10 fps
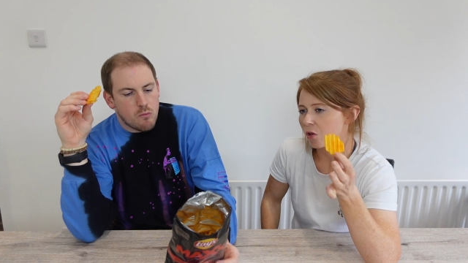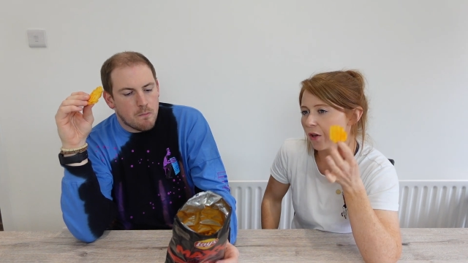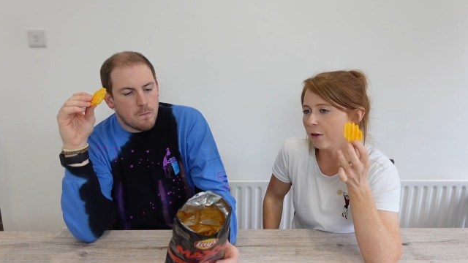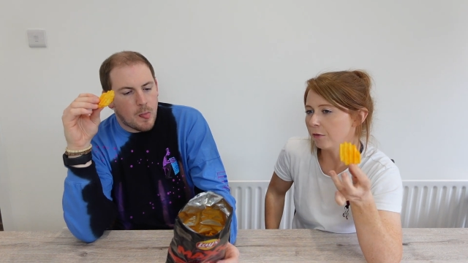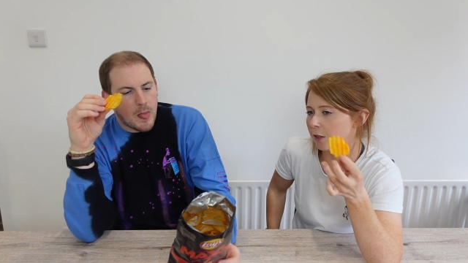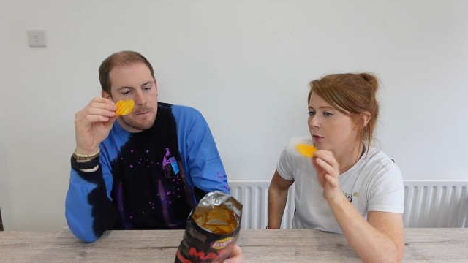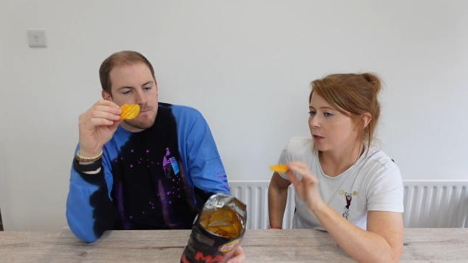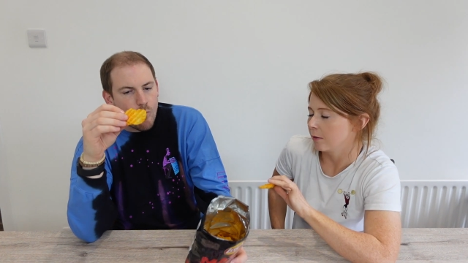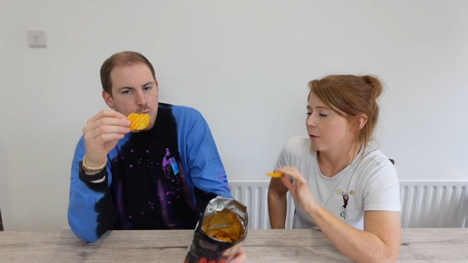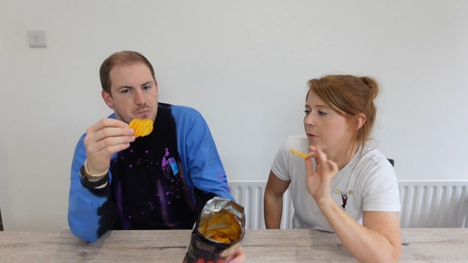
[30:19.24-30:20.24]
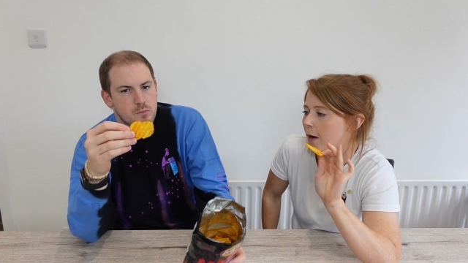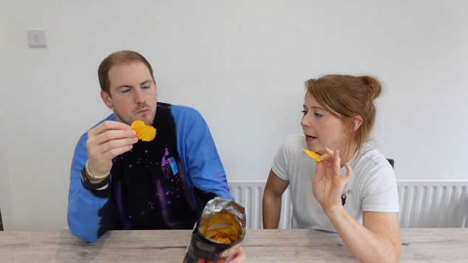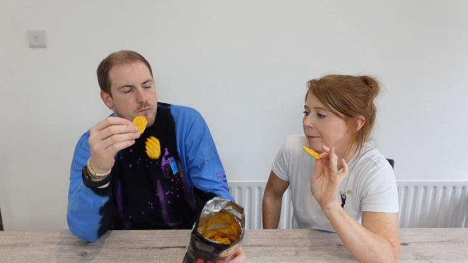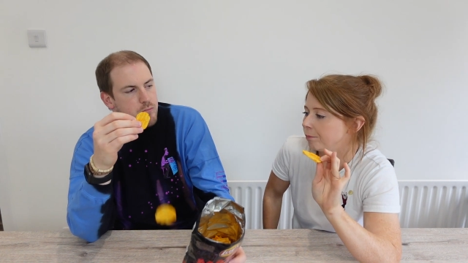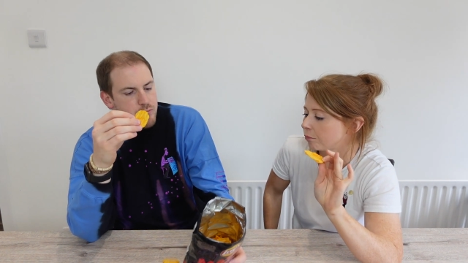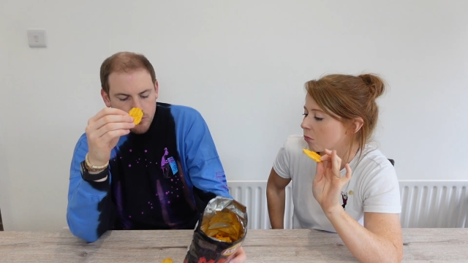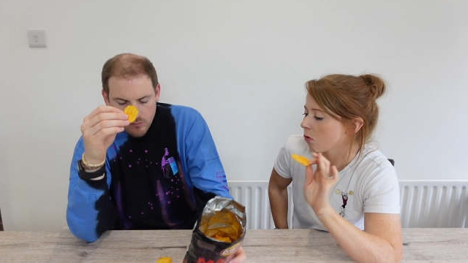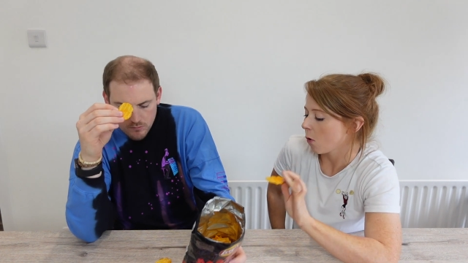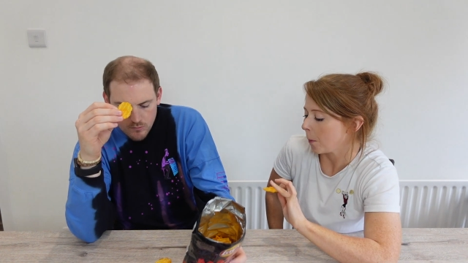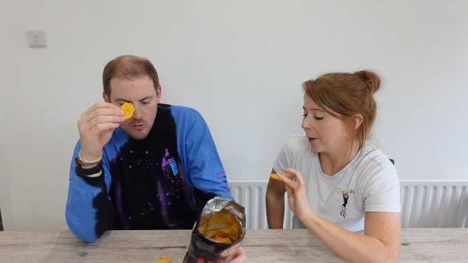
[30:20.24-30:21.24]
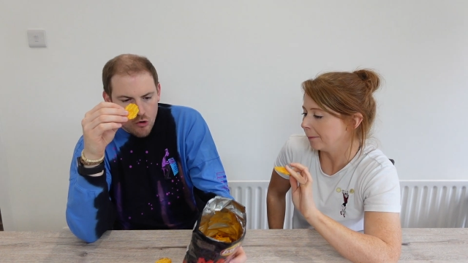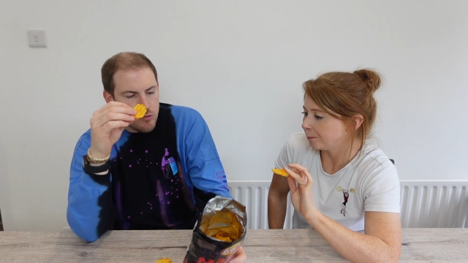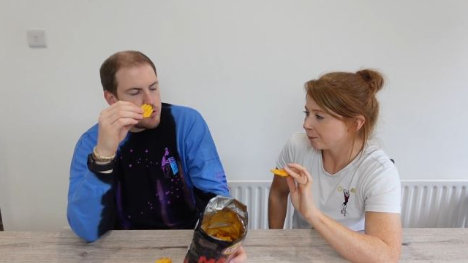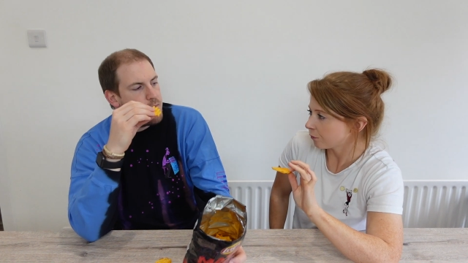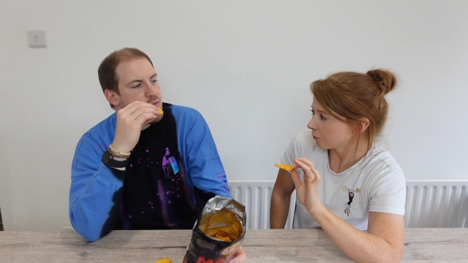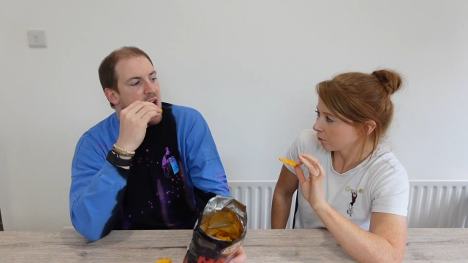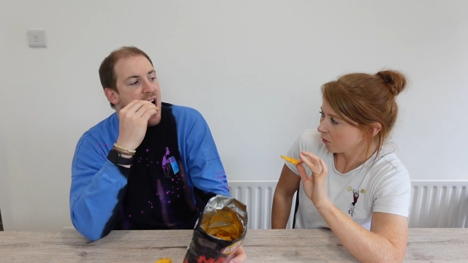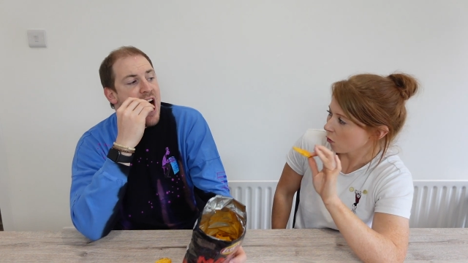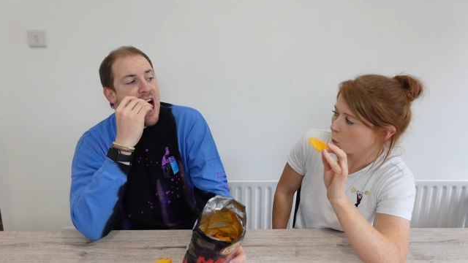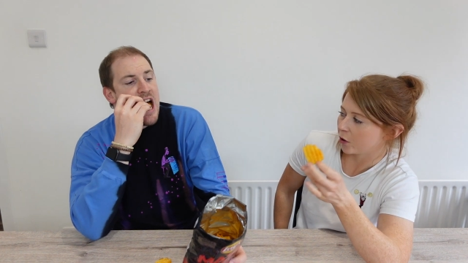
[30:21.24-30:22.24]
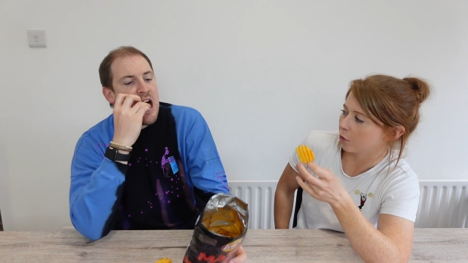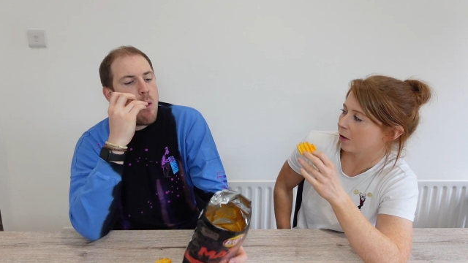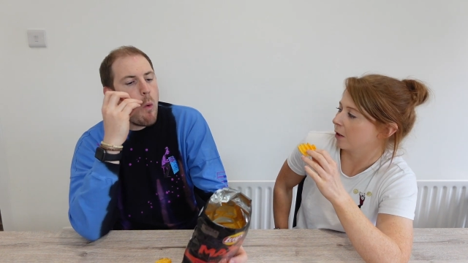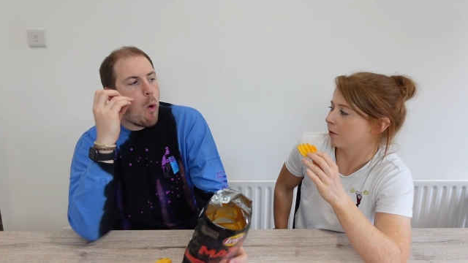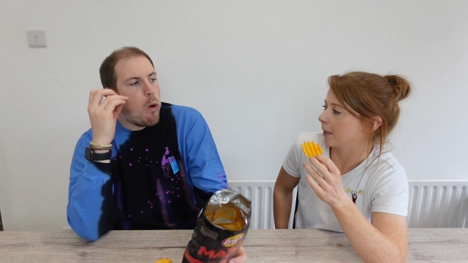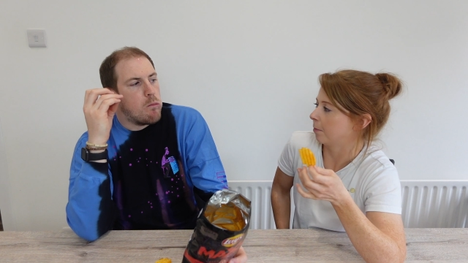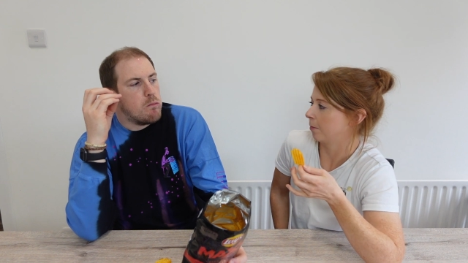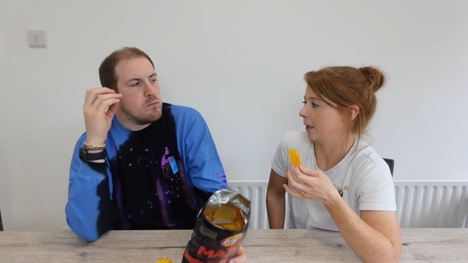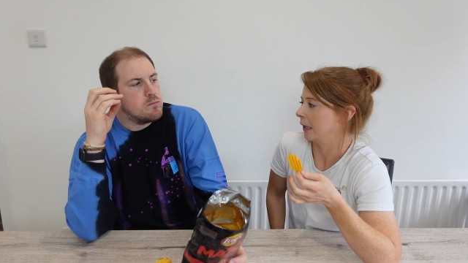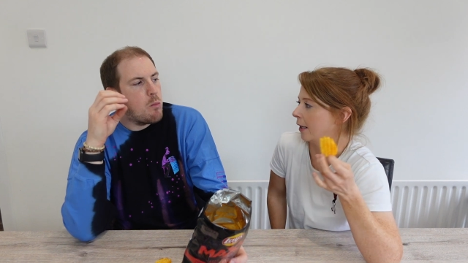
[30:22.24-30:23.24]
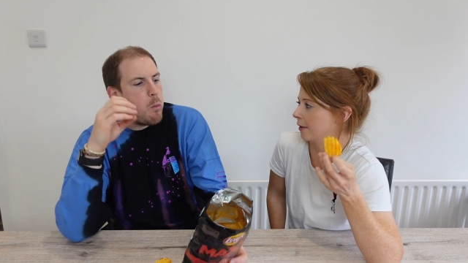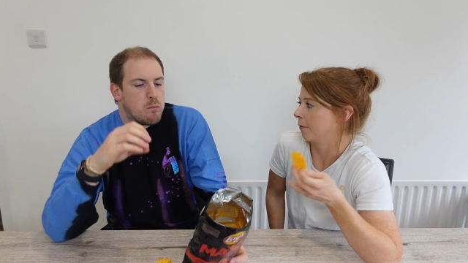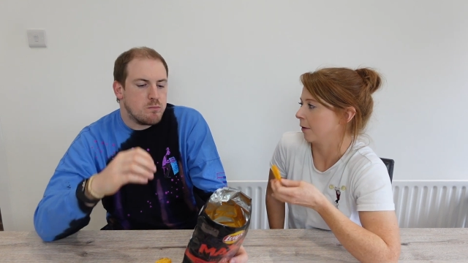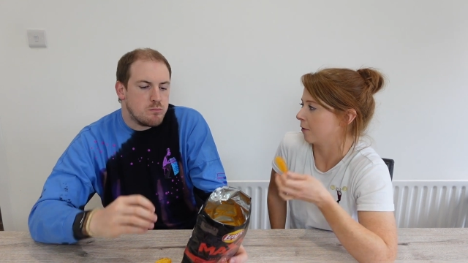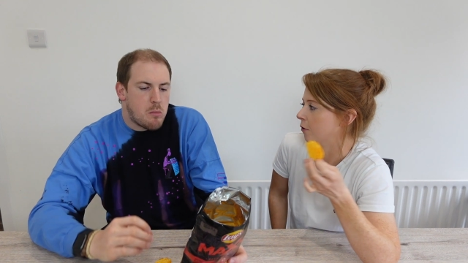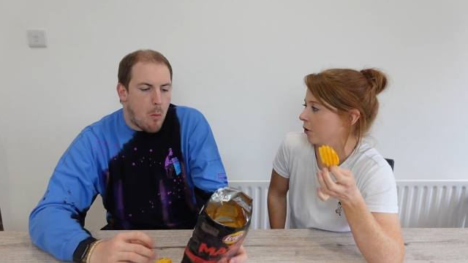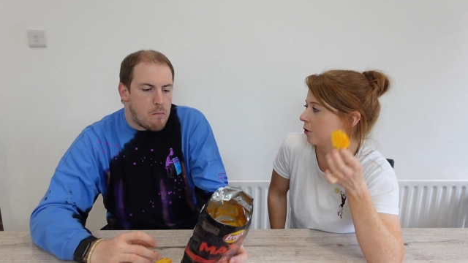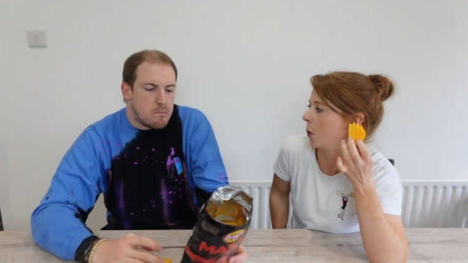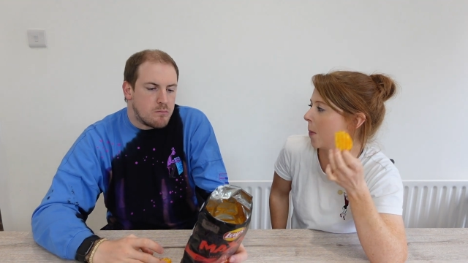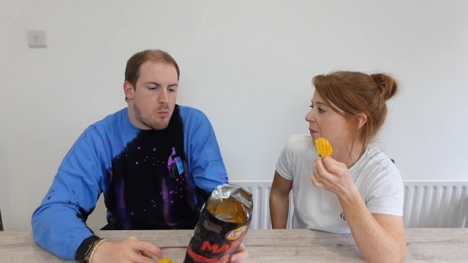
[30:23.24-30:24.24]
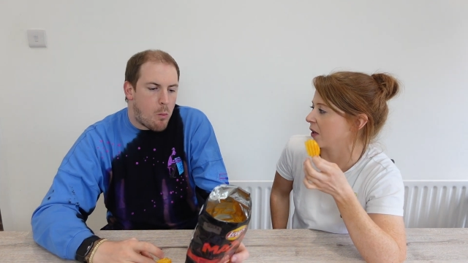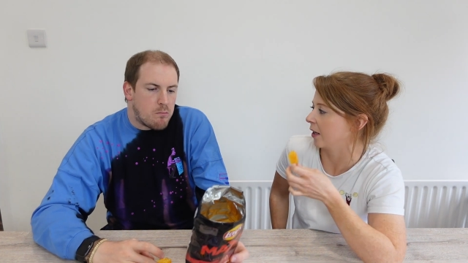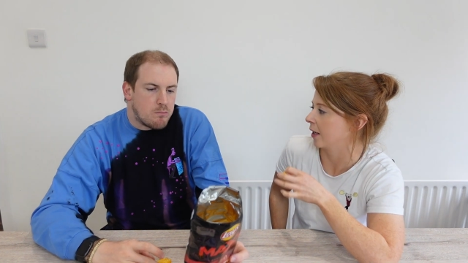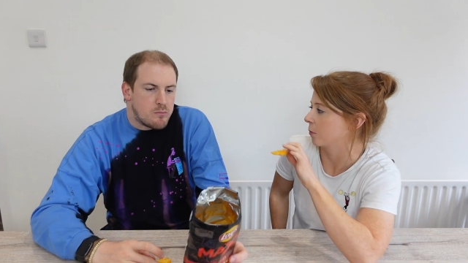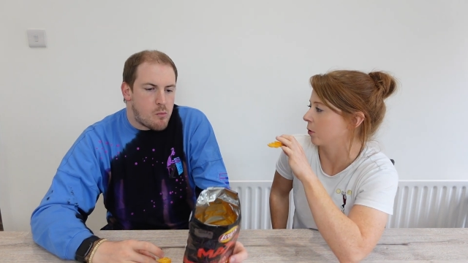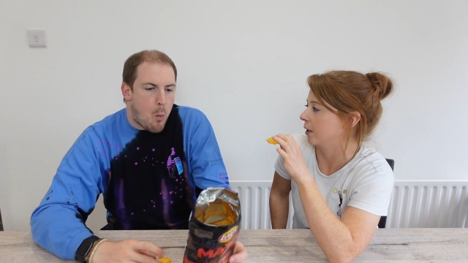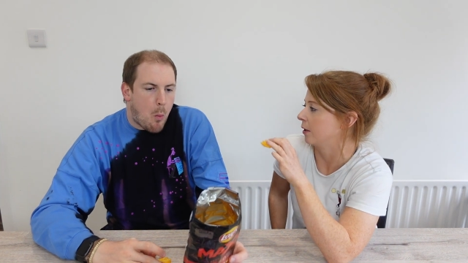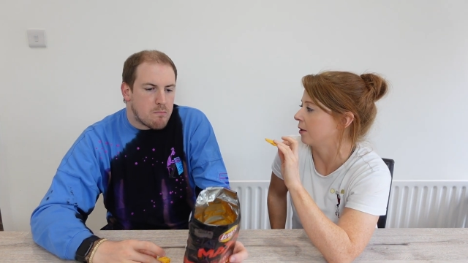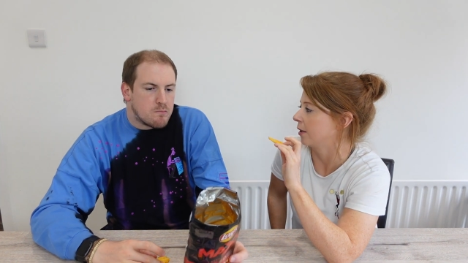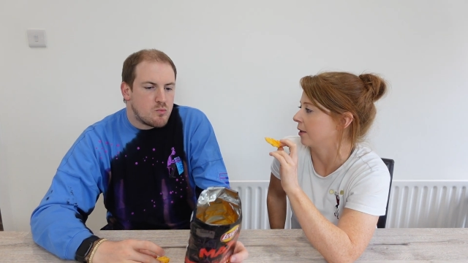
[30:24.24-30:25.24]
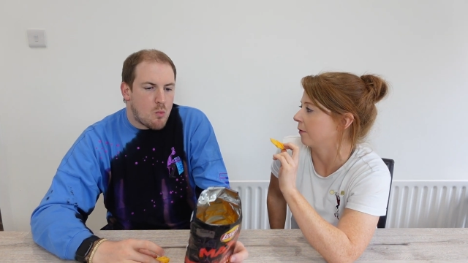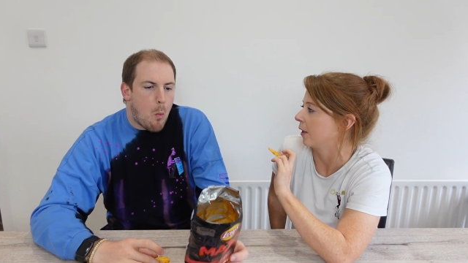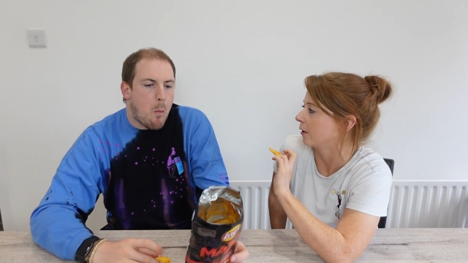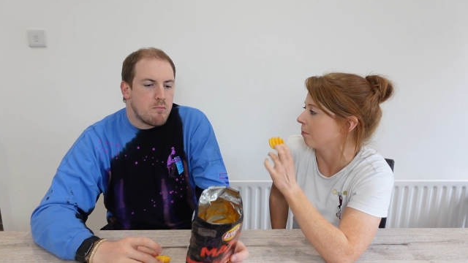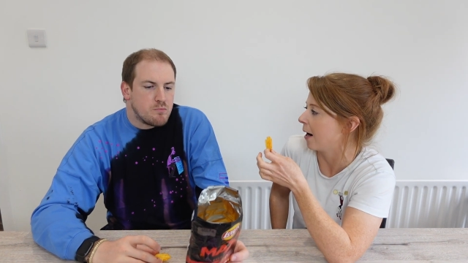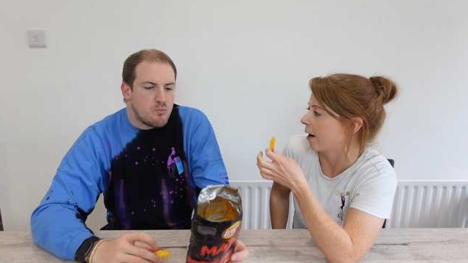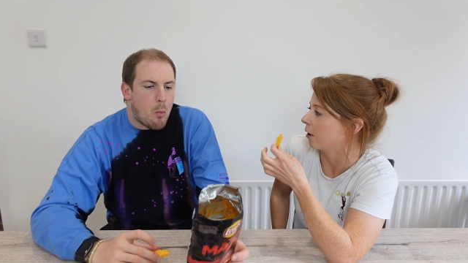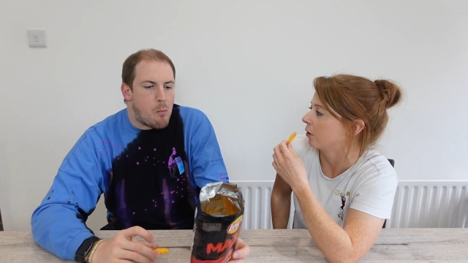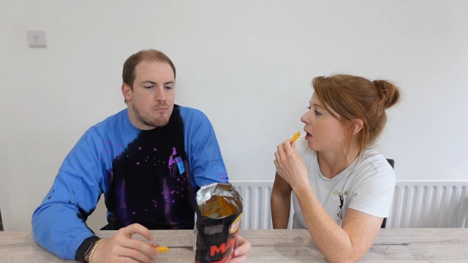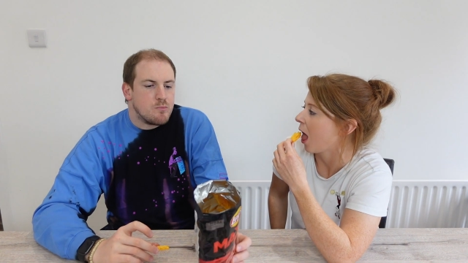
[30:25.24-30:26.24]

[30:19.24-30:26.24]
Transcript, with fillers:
Speaker 1: They're flavoured fine, but we don't really rate the pick as a flavour on its own. I think that's what it is to us, it feels mild.